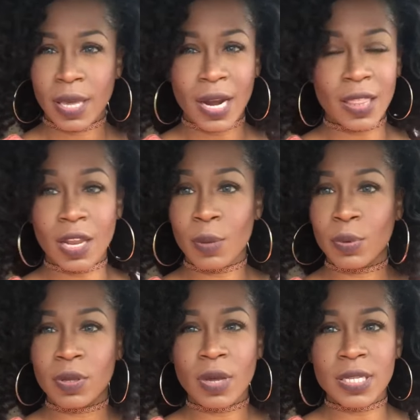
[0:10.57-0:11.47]
and I thought I'd
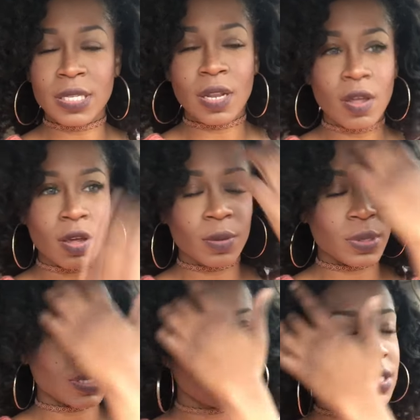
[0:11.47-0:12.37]
bring you guys along
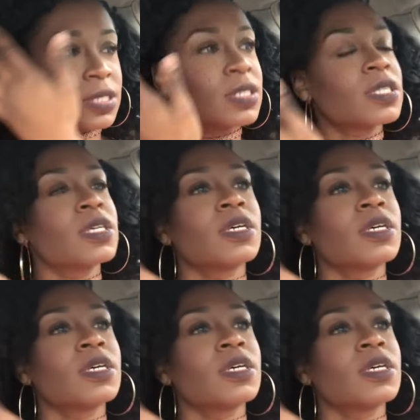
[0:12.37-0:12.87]
because,